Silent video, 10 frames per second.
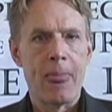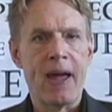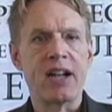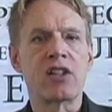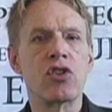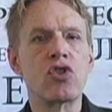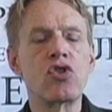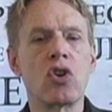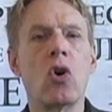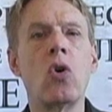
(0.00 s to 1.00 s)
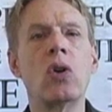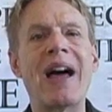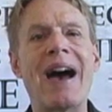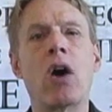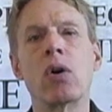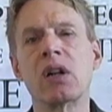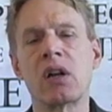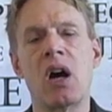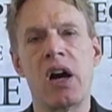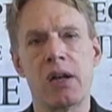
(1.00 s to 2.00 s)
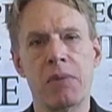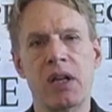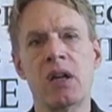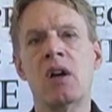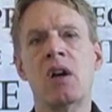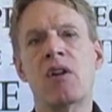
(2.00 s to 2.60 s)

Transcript: that control our economy